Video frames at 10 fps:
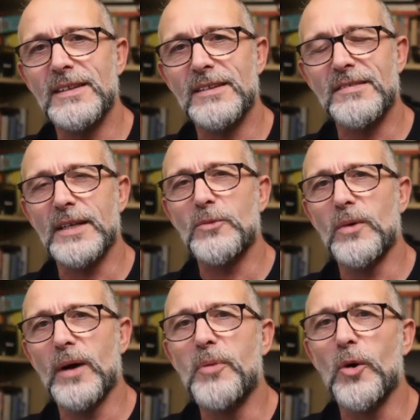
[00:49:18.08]
we're
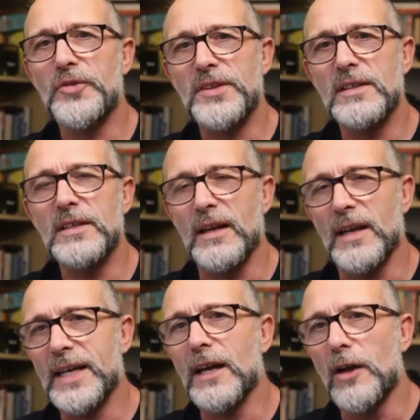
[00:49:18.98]
both, like
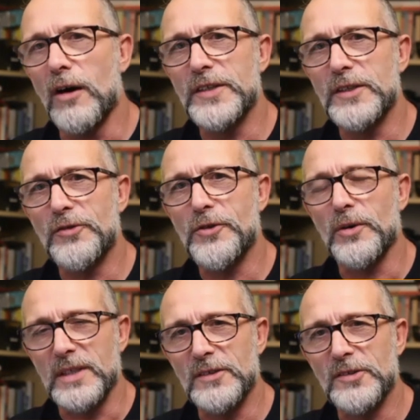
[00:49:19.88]
a lot of
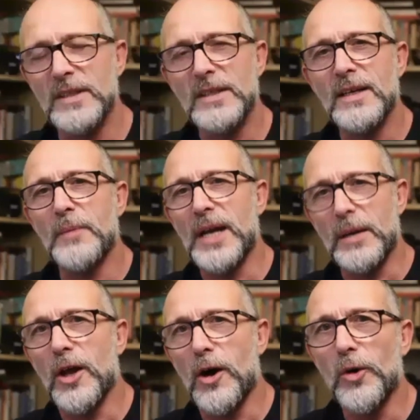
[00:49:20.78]
instructors. I mean, I'm a
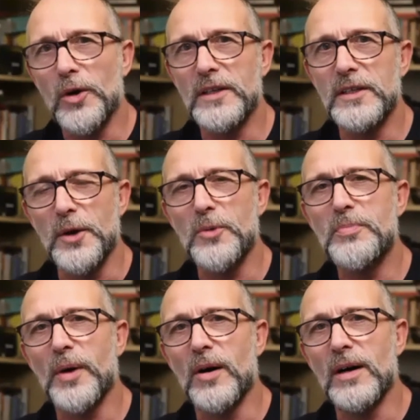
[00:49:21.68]
lot older than you,
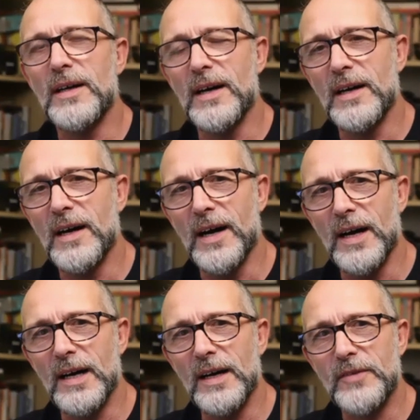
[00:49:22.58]
but
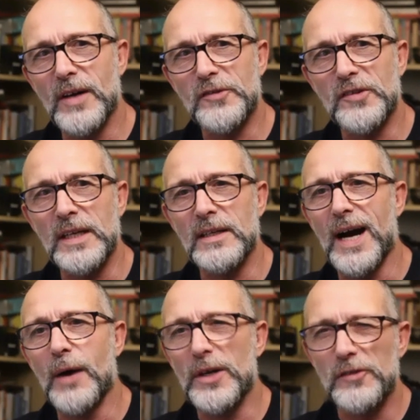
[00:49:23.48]
I've seen
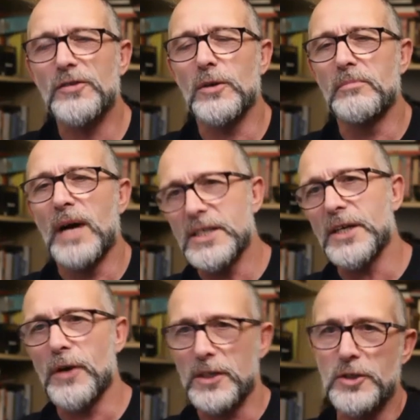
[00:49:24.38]
my
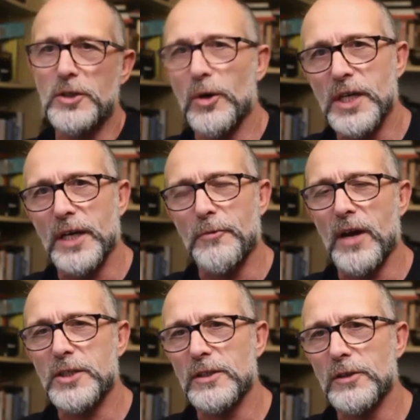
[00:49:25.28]
generation, your
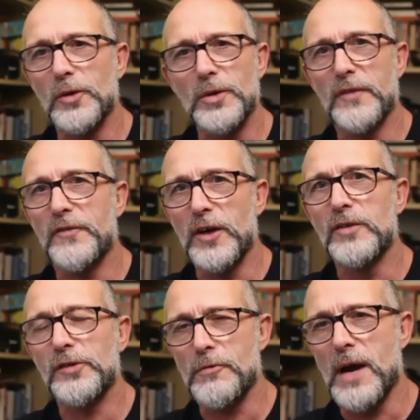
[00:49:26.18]
generation. There's only a few of
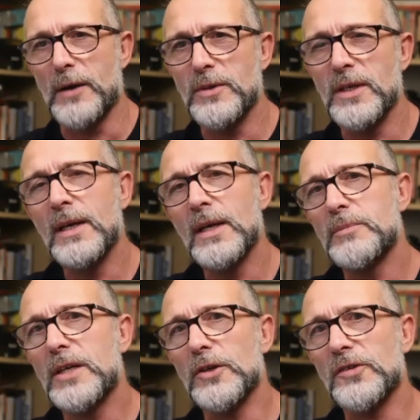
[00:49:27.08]
us around
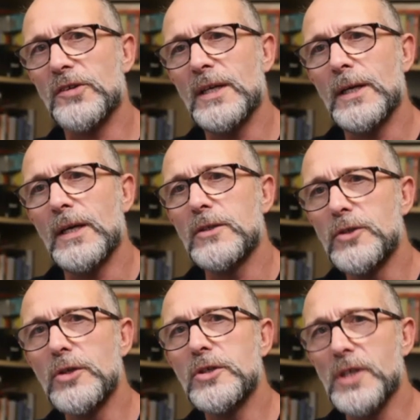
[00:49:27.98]
because
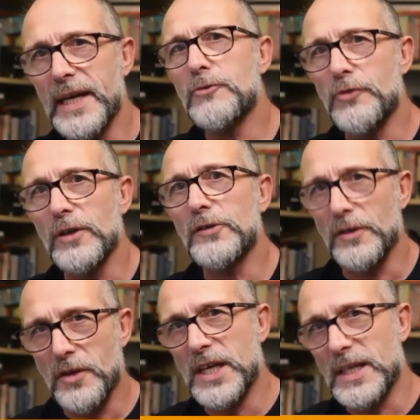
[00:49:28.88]
usually injuries are the
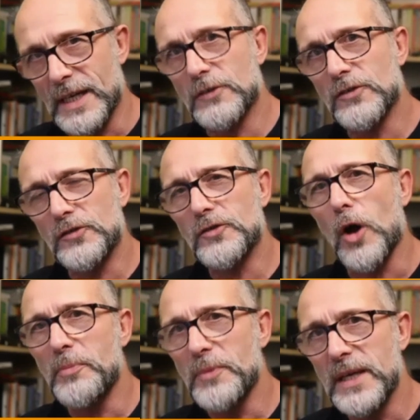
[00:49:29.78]
thing that stop
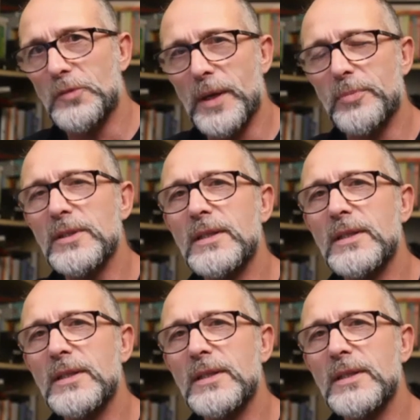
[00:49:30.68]
these people.